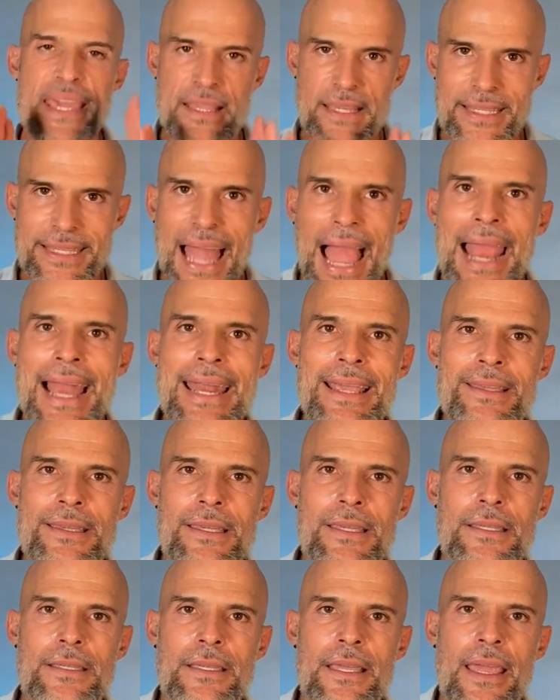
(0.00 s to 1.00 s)
be in
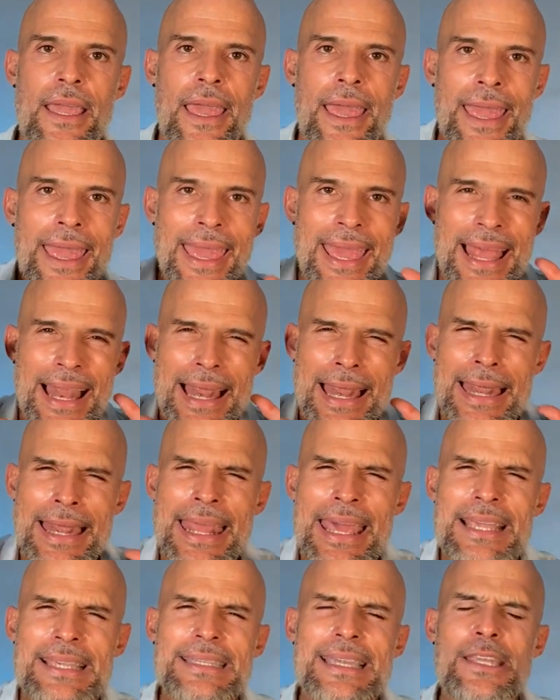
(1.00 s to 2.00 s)
silence,
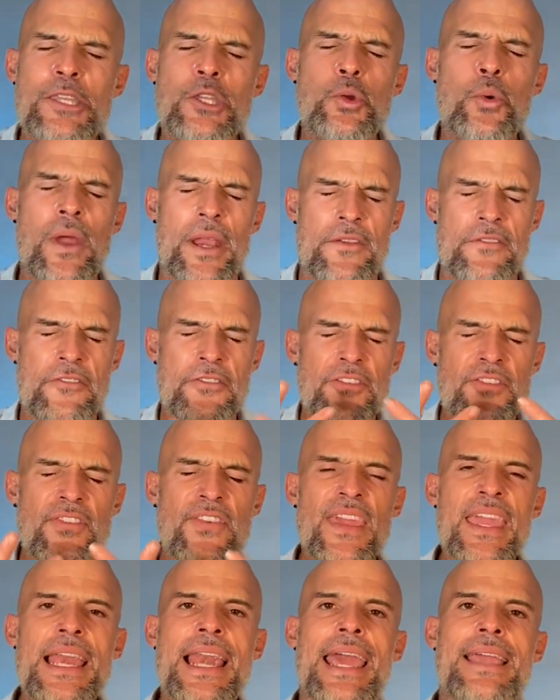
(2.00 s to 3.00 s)
listen to it,
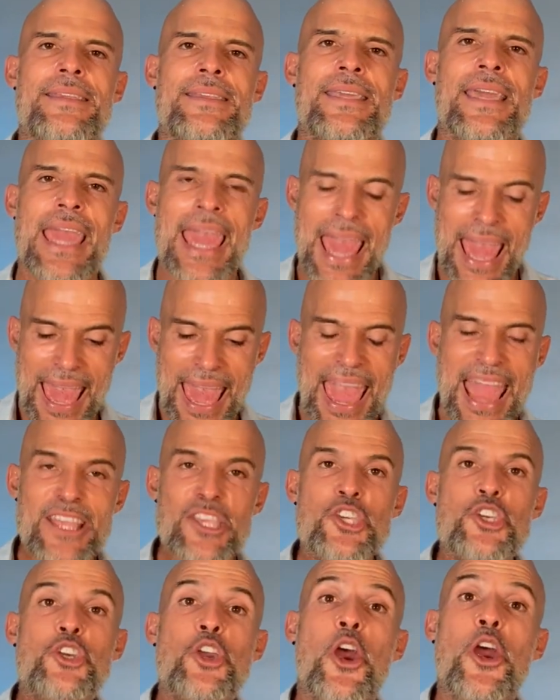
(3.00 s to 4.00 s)
feel it,
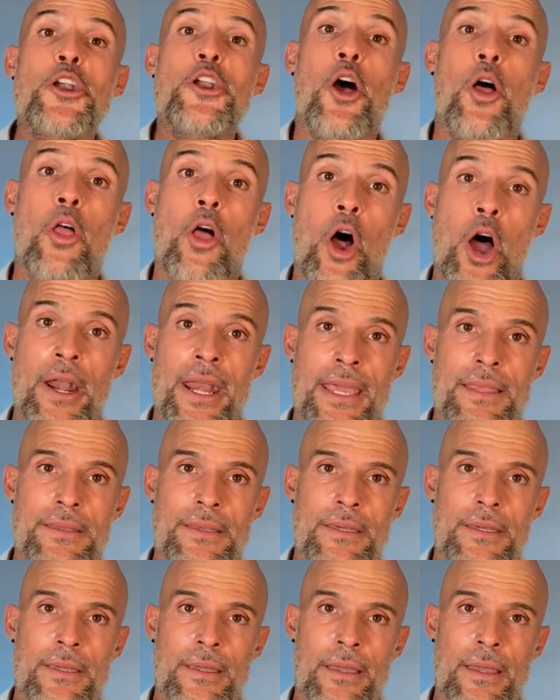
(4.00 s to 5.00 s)
and journal on
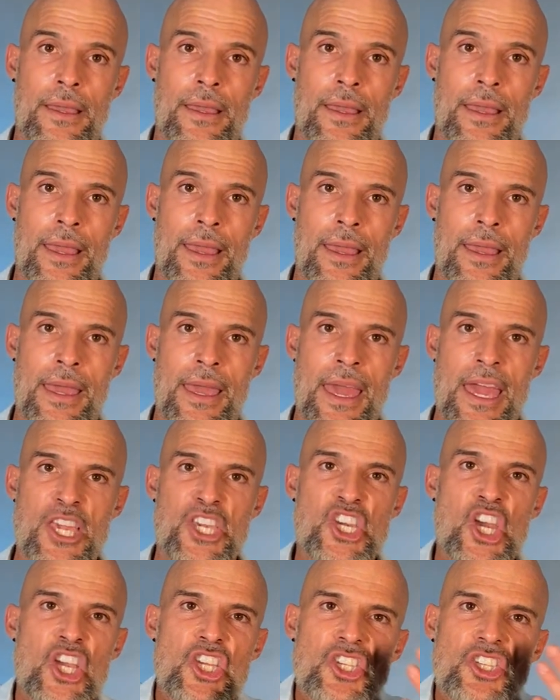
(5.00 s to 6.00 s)
it.
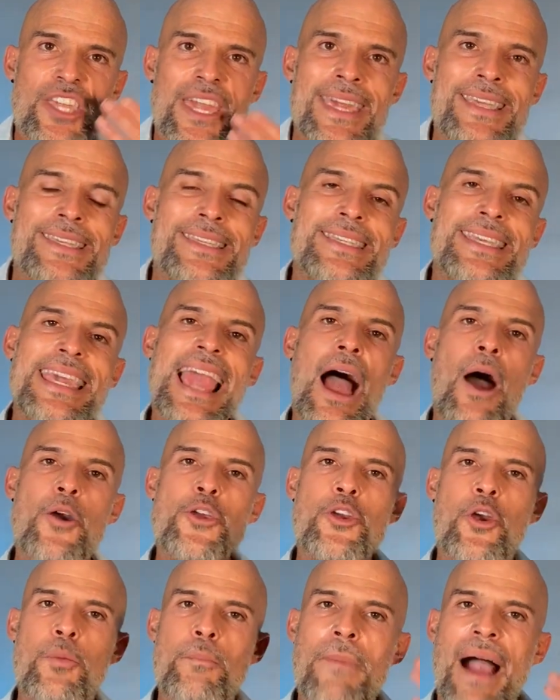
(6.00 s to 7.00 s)
Just see
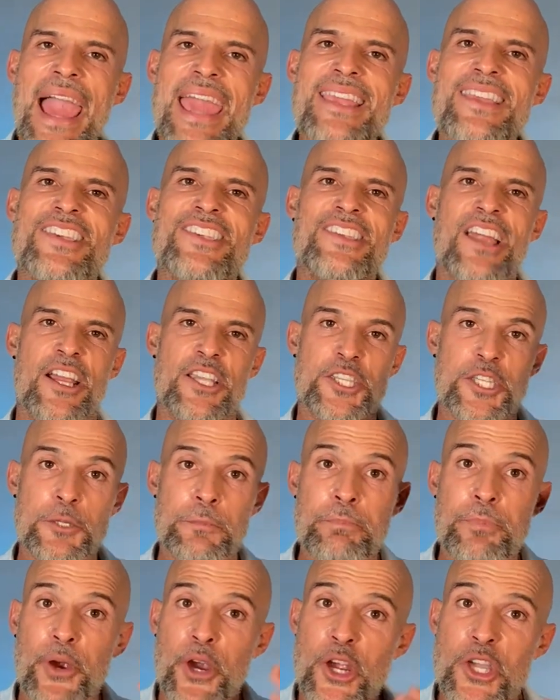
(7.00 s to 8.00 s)
how your mind
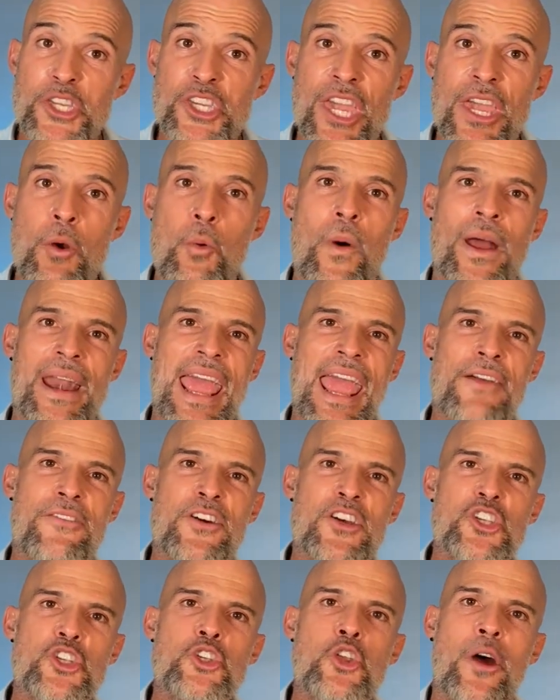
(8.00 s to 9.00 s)
starts purging
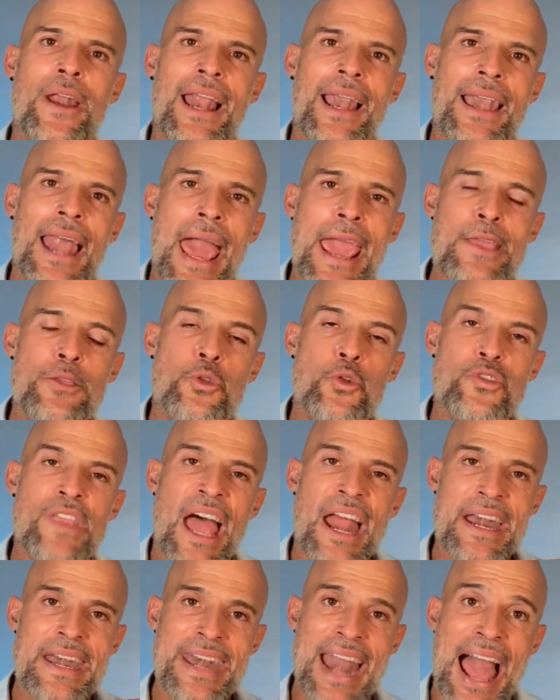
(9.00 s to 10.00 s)
whatever's not aligned
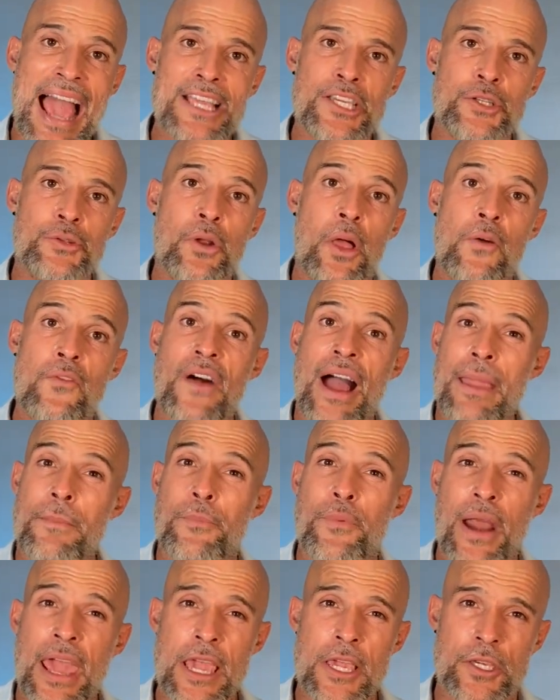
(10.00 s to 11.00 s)
to that natural
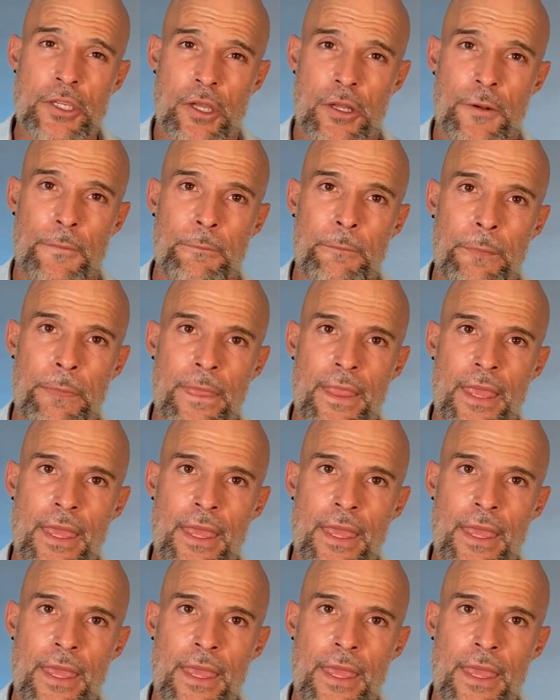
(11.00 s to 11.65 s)
vibration.